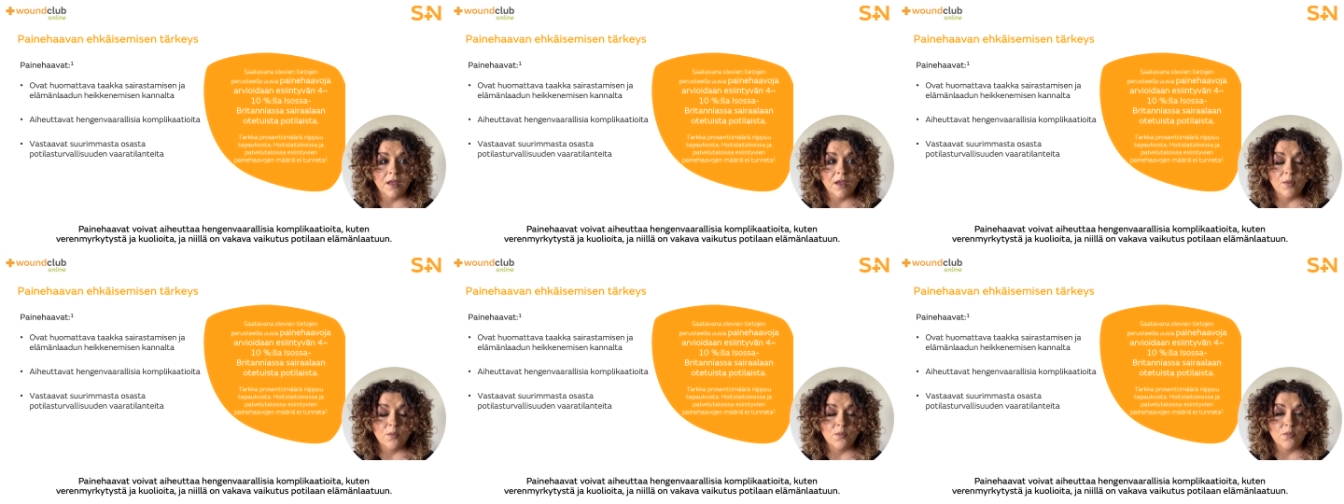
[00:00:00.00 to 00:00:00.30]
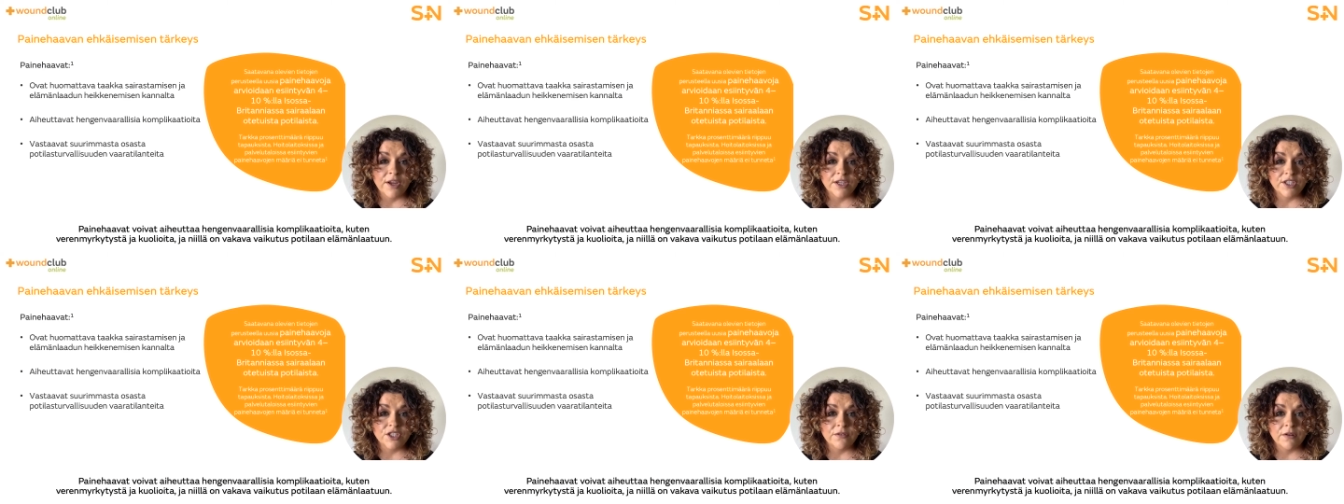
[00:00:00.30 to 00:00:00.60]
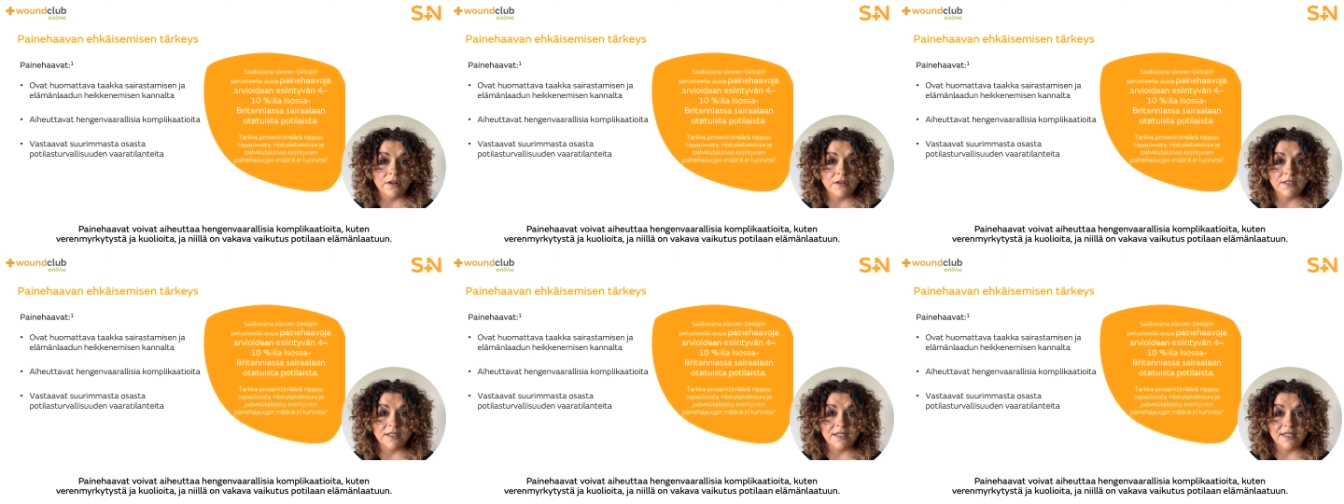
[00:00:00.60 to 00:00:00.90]
Pressure
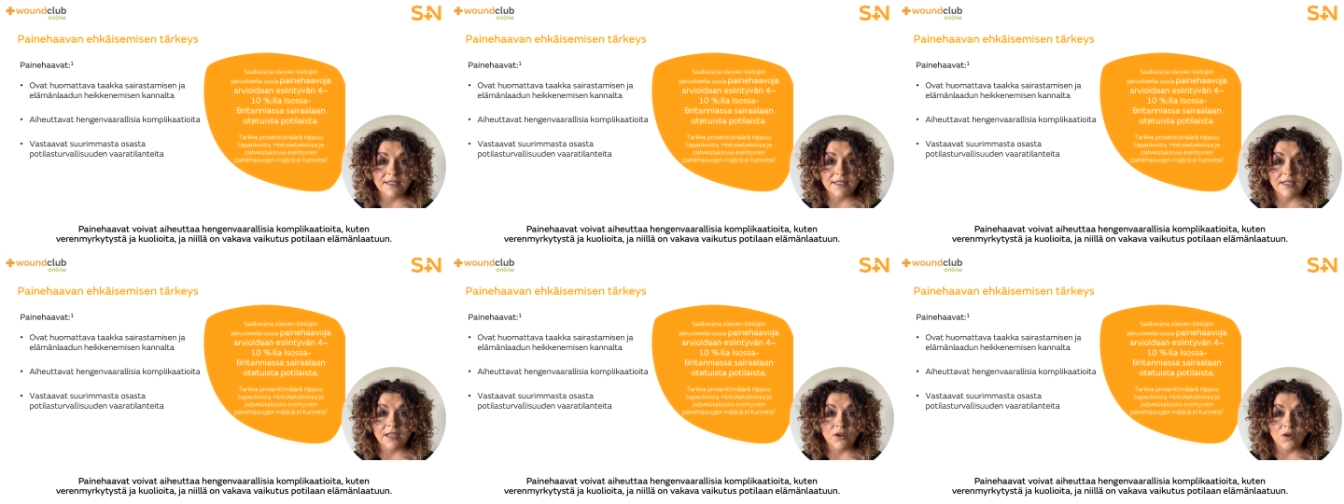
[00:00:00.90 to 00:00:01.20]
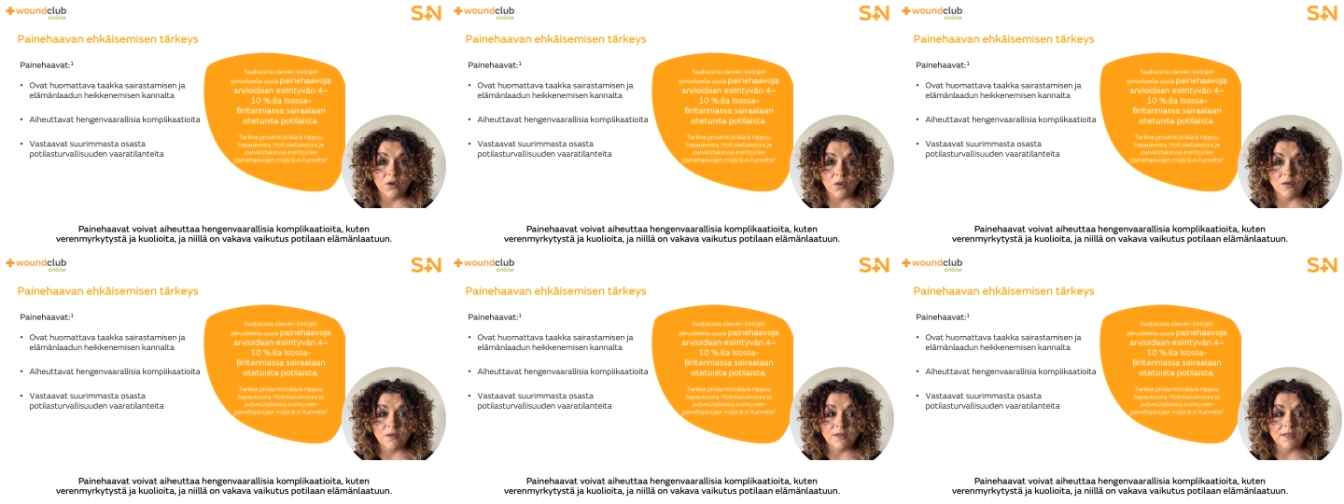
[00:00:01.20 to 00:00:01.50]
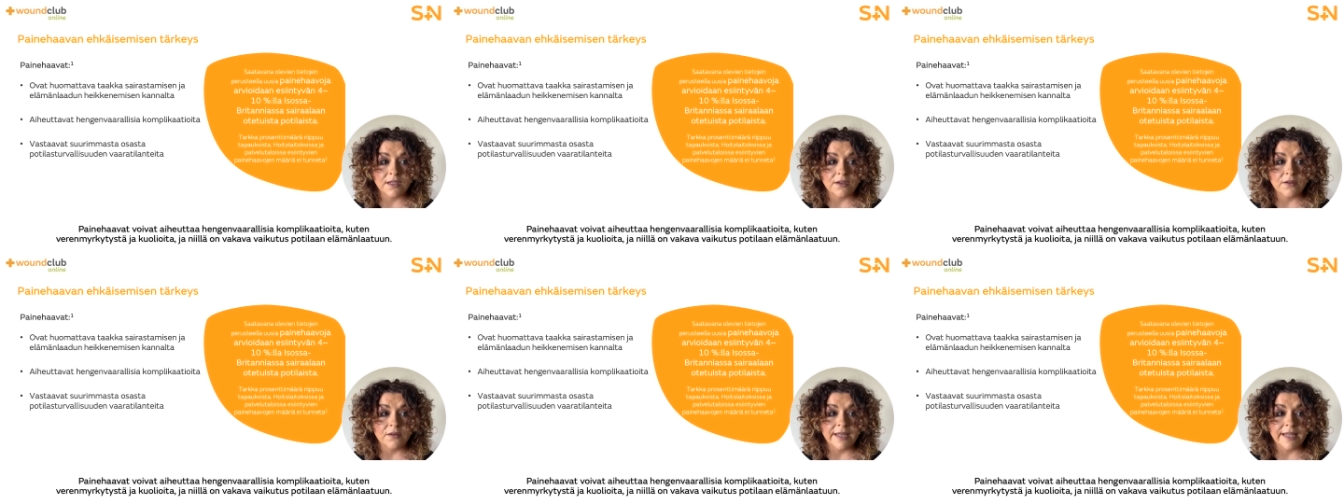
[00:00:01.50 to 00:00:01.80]
ulcers can
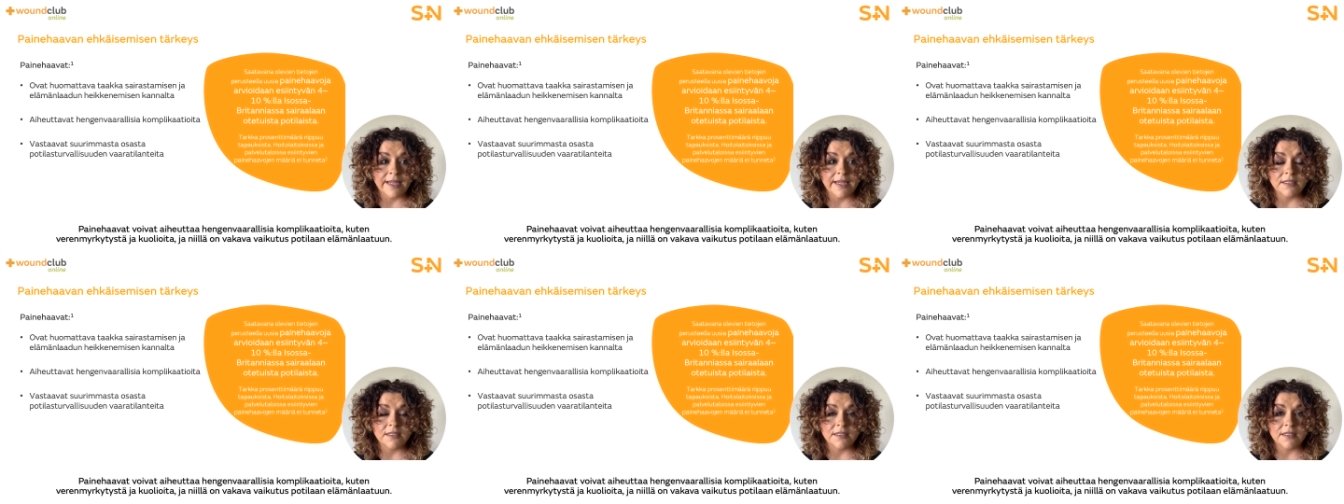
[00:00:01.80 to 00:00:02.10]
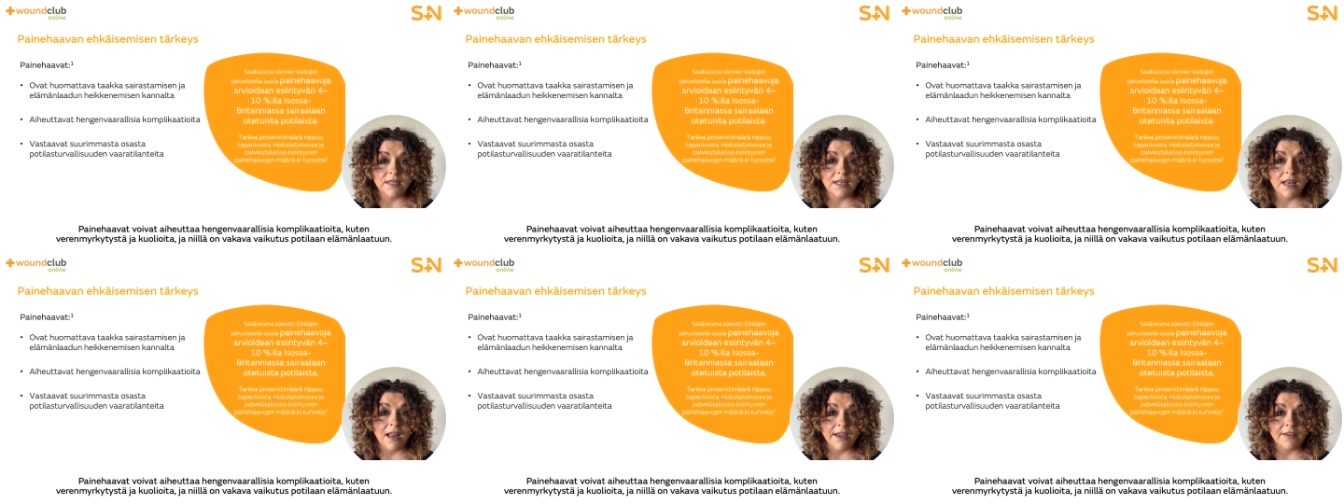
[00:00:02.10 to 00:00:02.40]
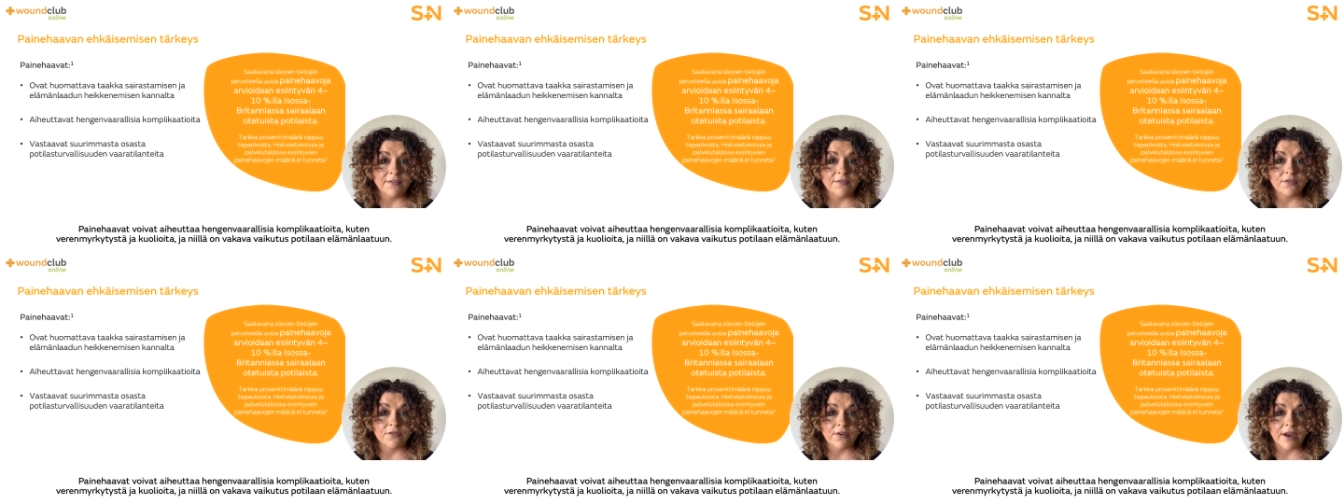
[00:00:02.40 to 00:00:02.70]
also lead to
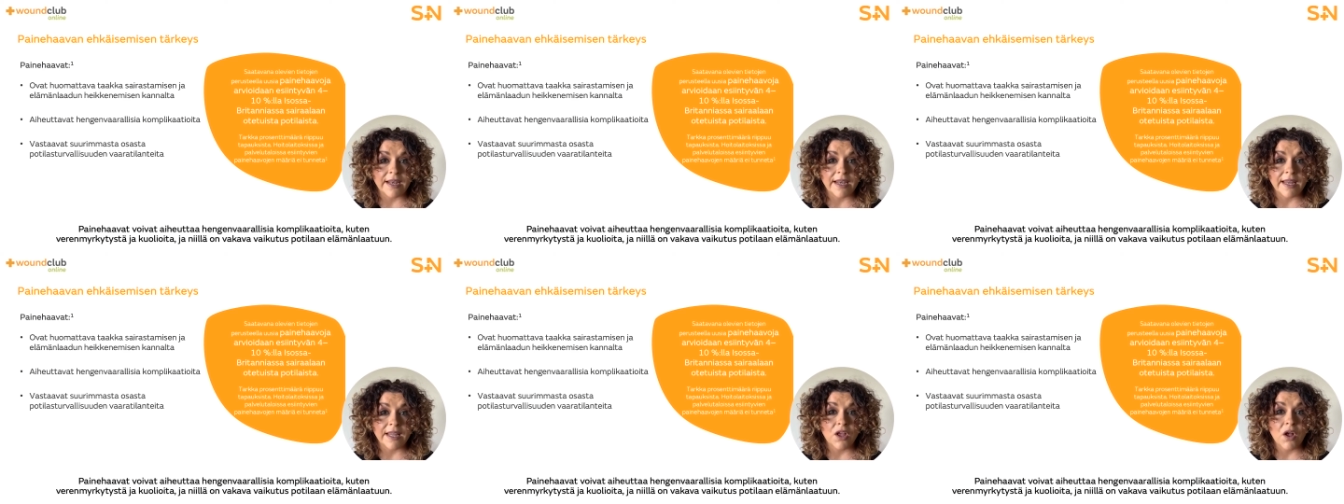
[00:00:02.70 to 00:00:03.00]
life-threatening